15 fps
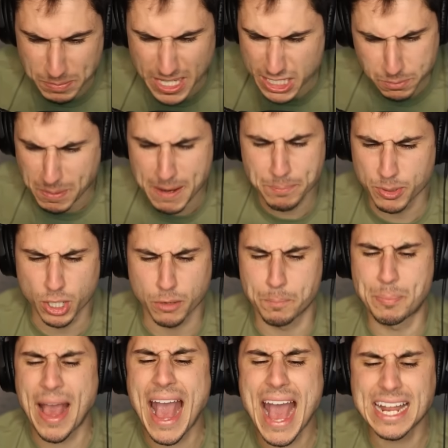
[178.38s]
these people are
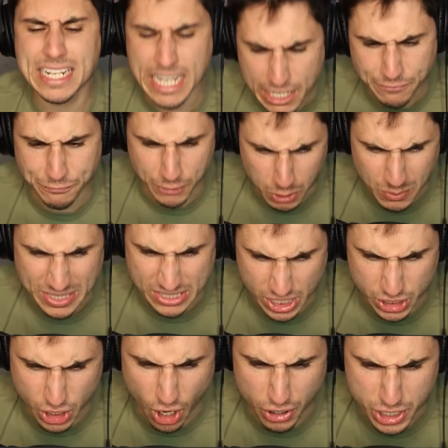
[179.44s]
bad
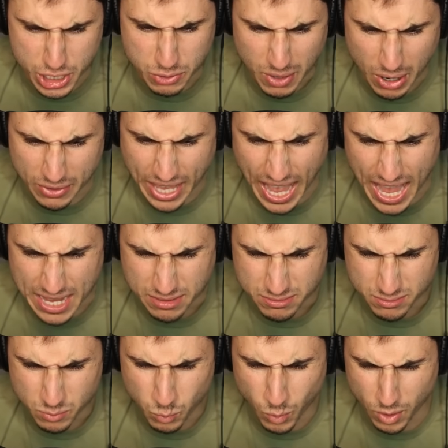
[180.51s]
influences on you. Okay,
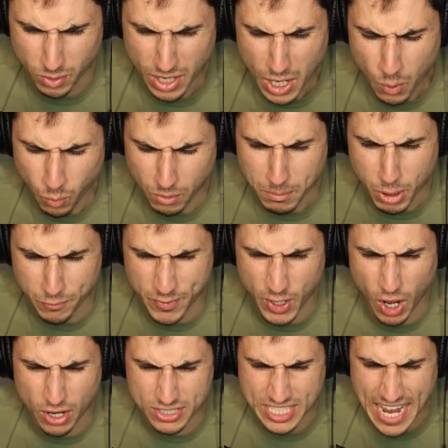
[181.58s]
we're, we're moving
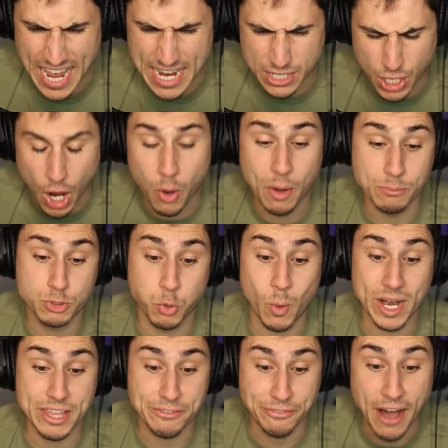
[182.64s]
on to eight. Oh, I'm
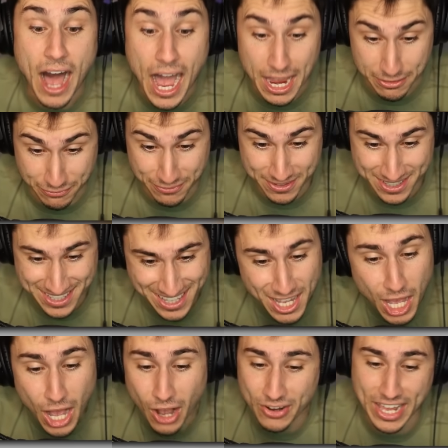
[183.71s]
twenty-five.
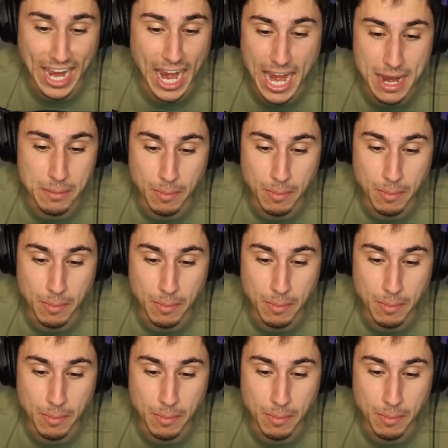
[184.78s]
Okay, I